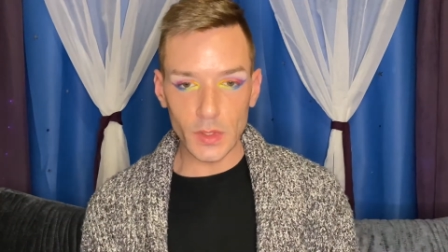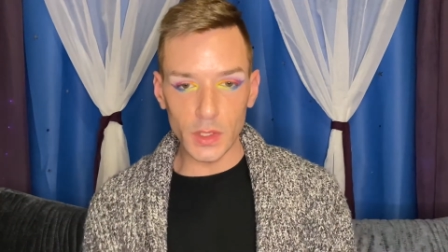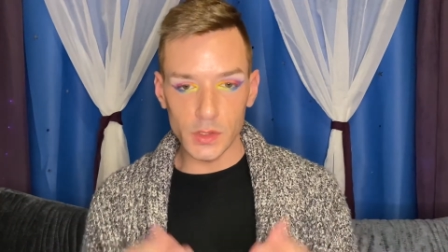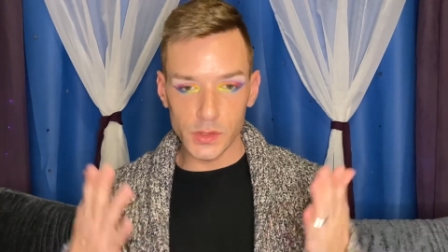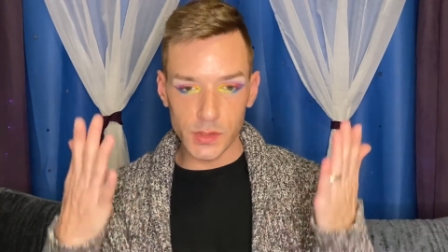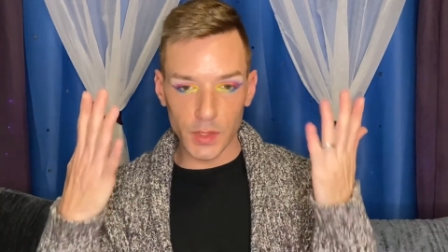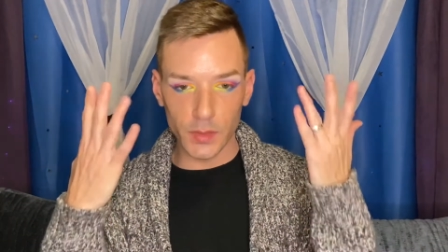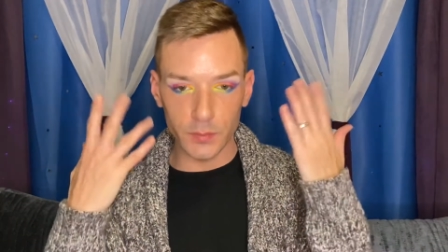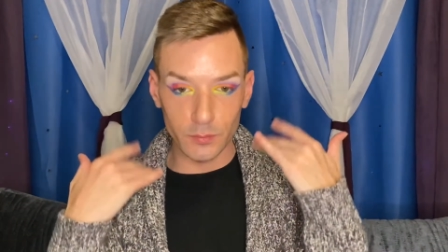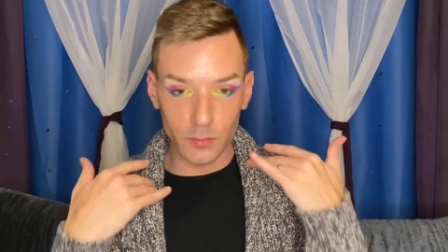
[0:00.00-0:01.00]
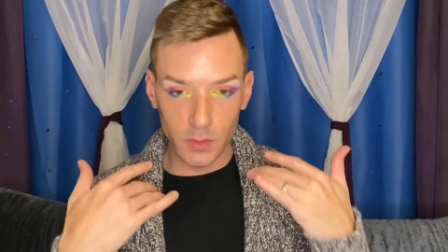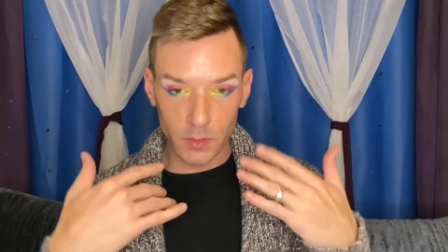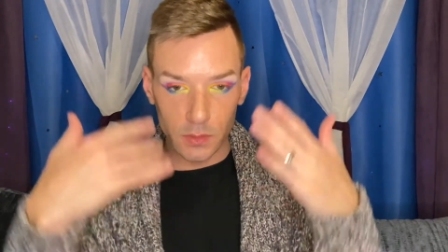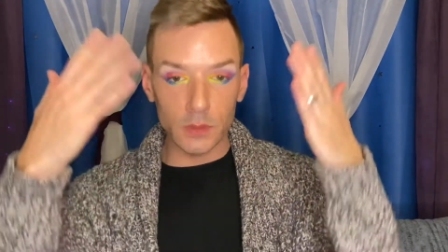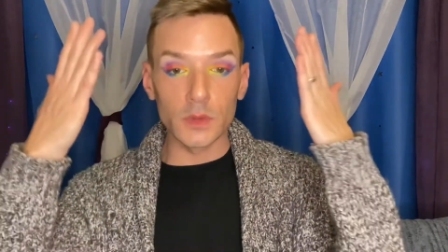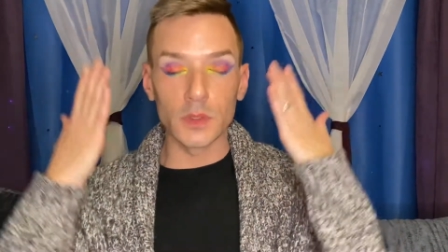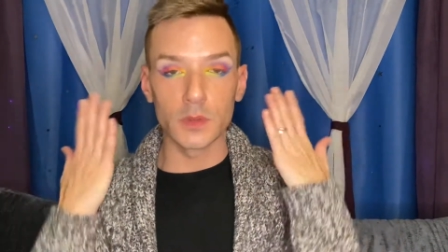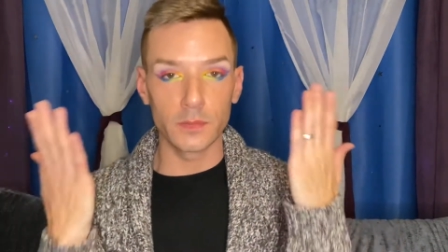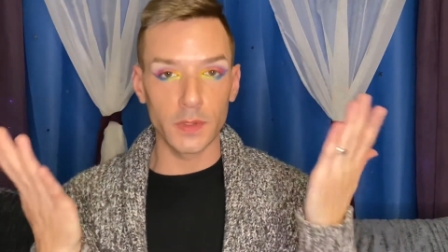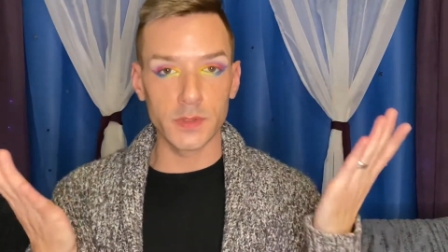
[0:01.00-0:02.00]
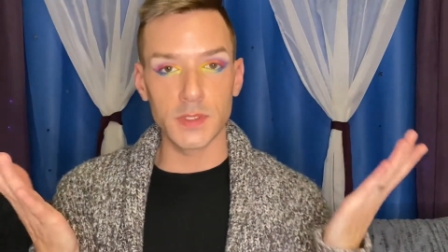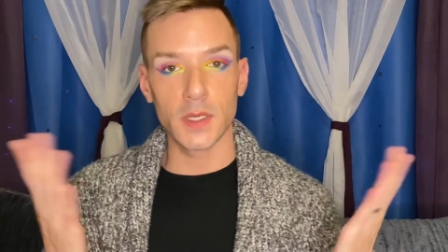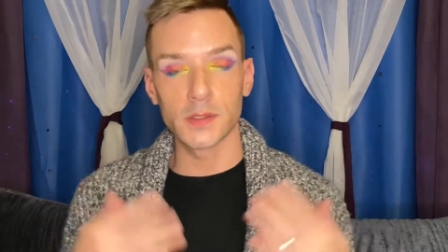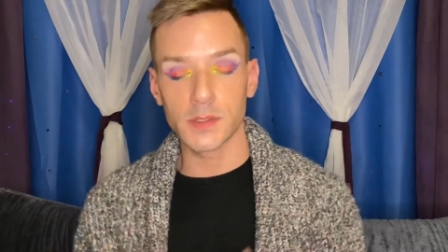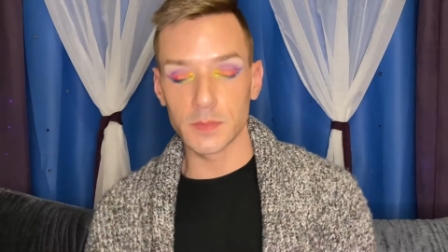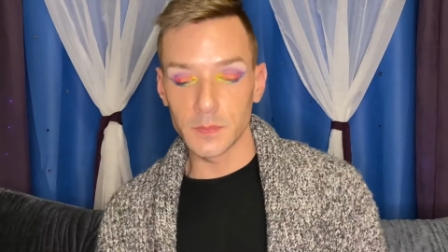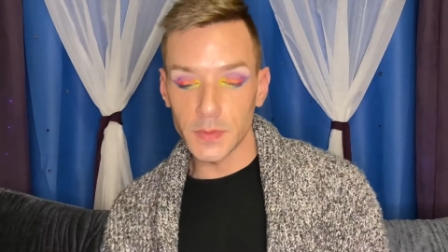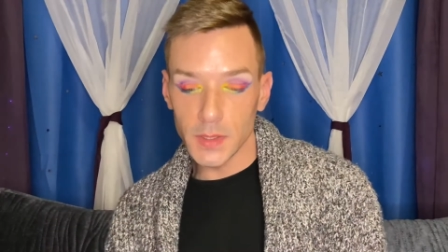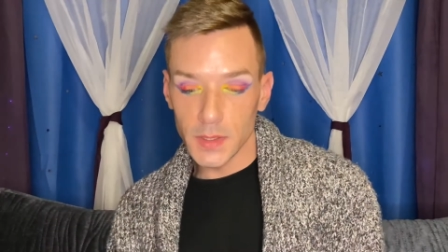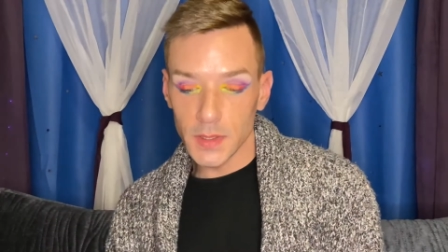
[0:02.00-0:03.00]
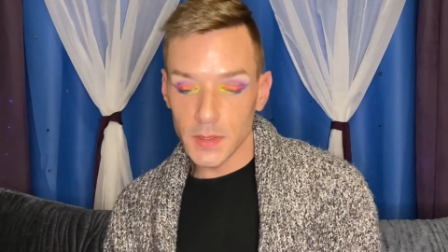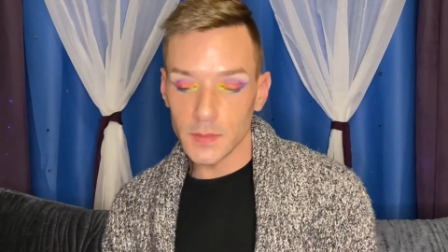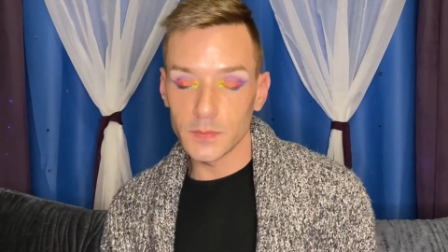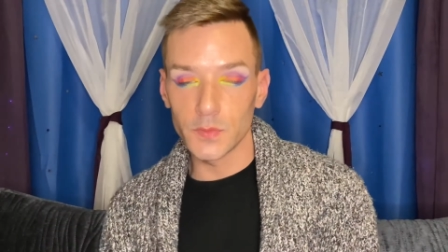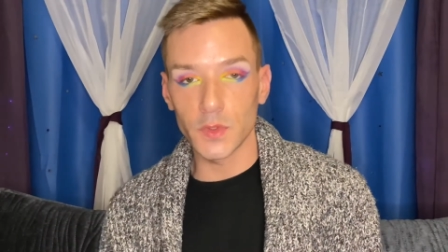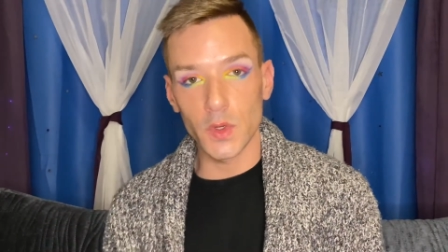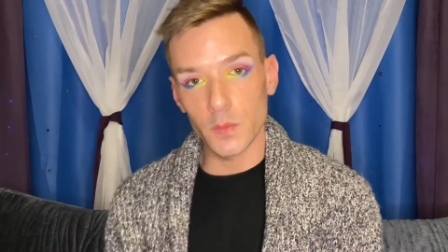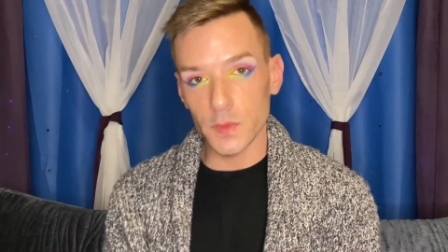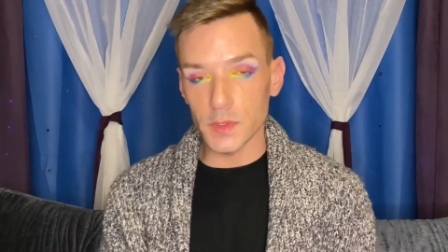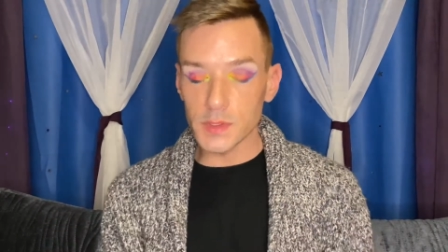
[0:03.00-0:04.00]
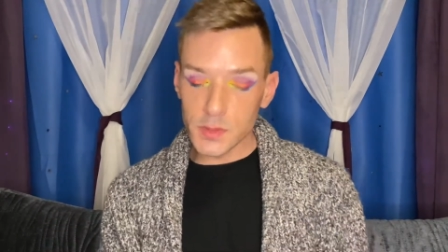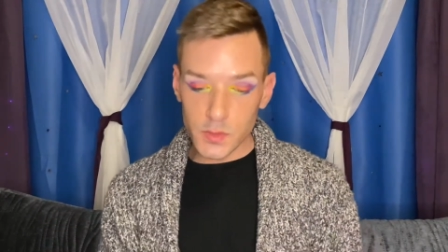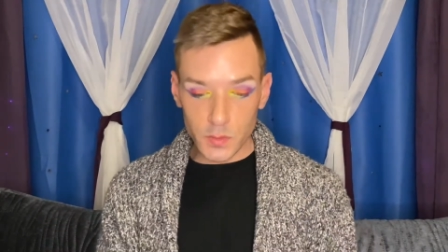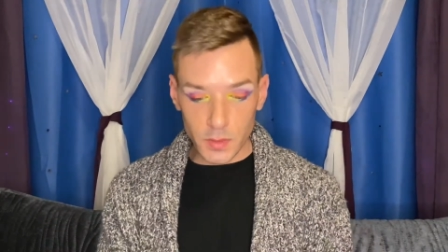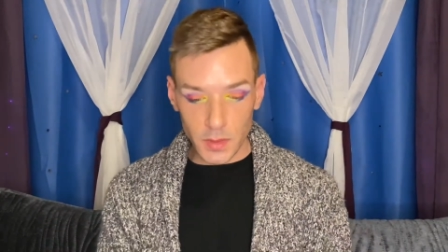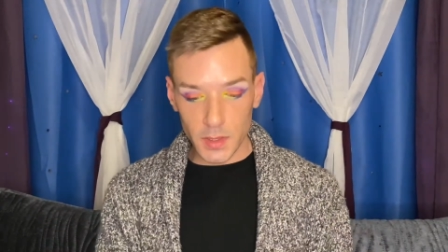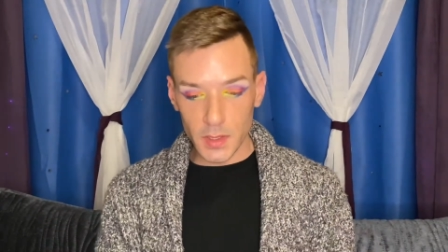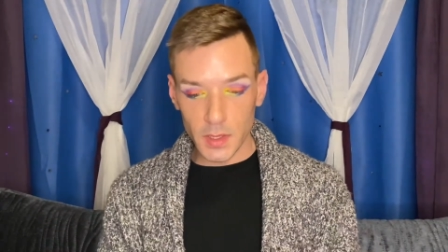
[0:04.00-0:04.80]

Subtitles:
So, both sides complete, moving on with the story.